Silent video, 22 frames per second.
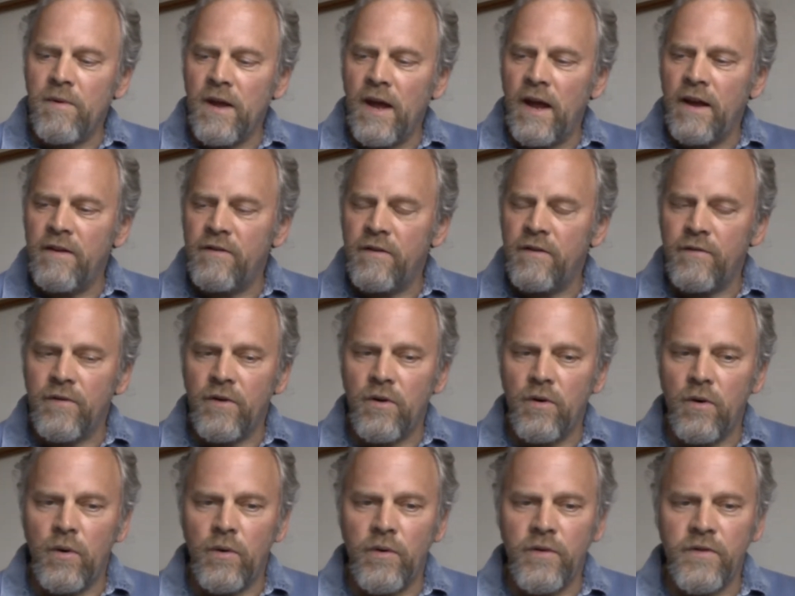Yes, of
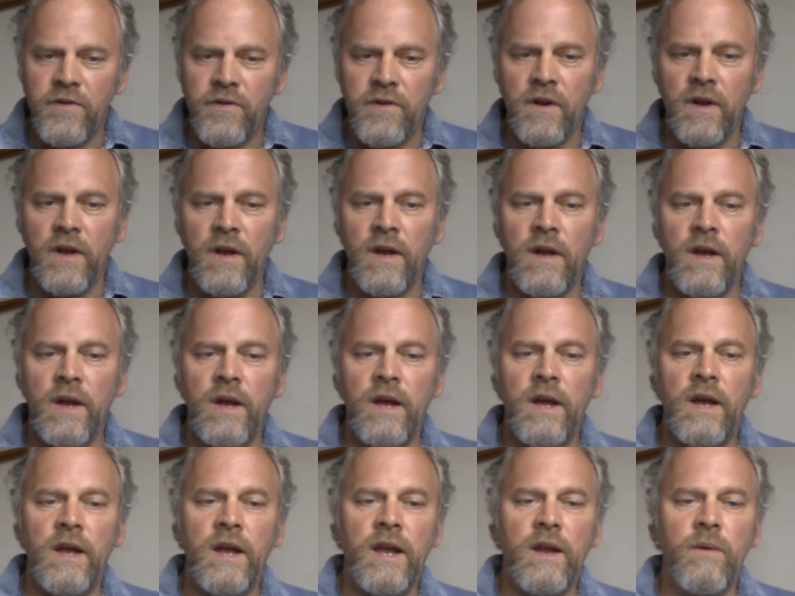course,
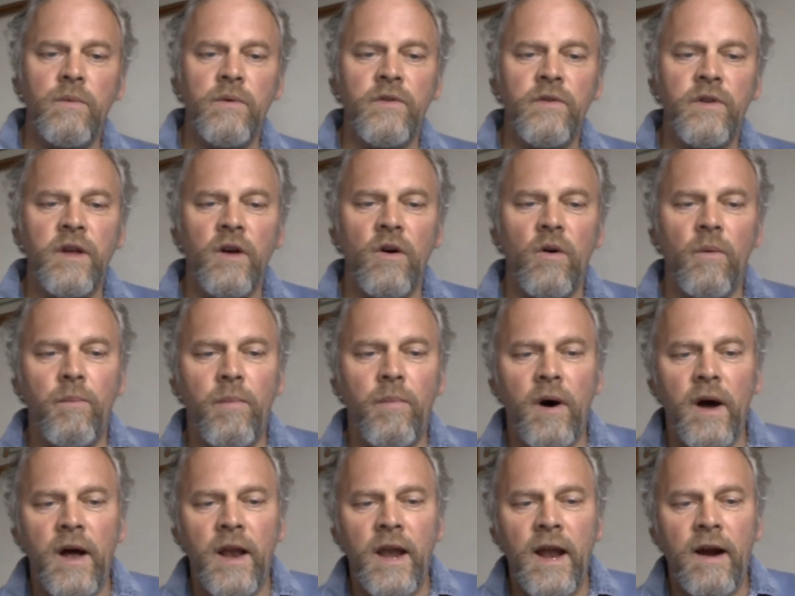he was killed
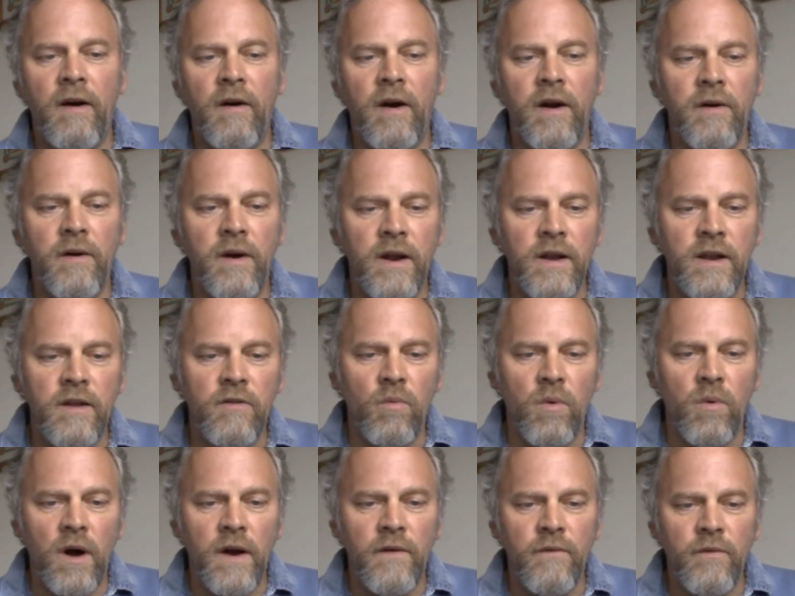by an arrow and his
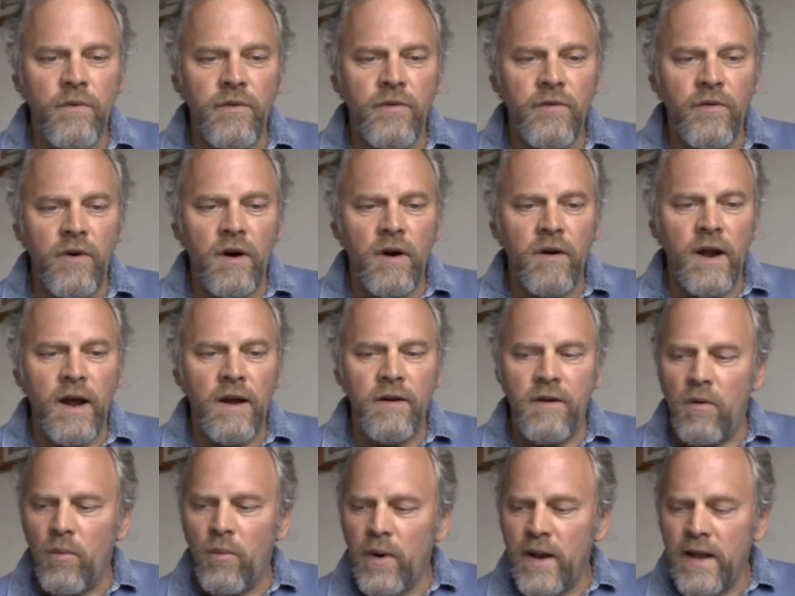wife was thrown
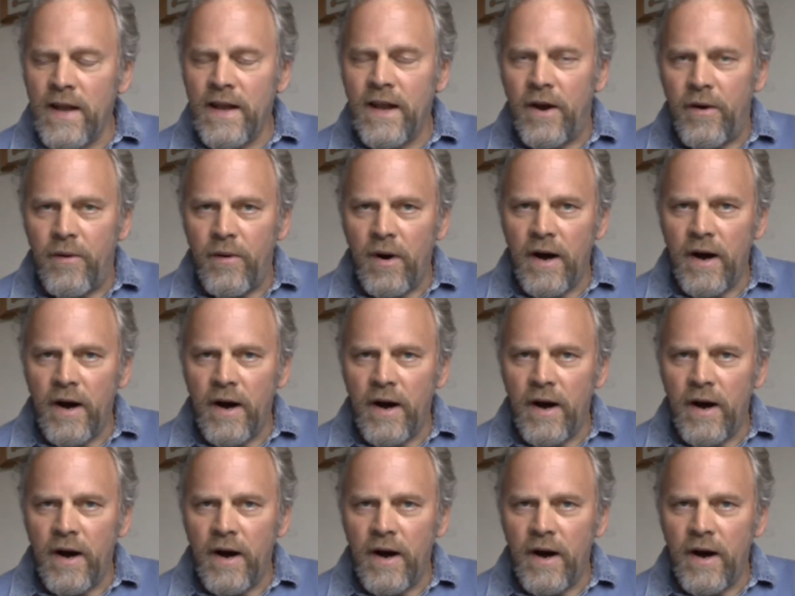out a window.